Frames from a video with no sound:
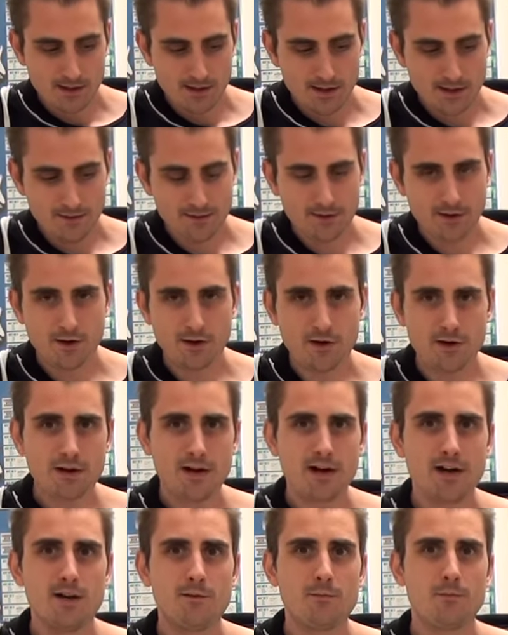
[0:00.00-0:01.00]
Now there
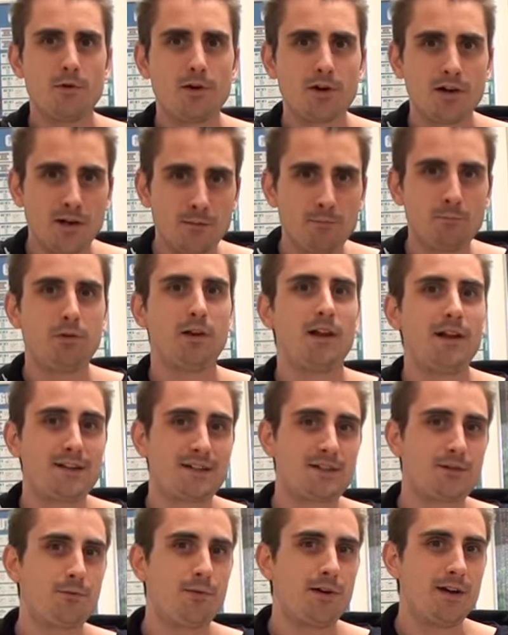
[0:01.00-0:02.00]
are kind of more
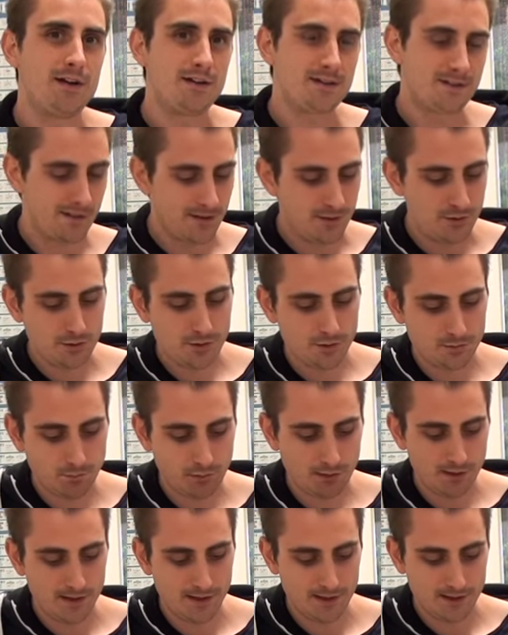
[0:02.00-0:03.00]
complex ways that you could
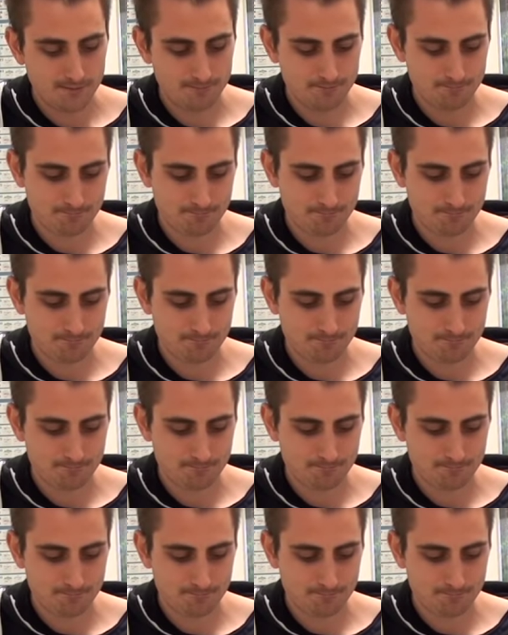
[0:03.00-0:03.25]
play it,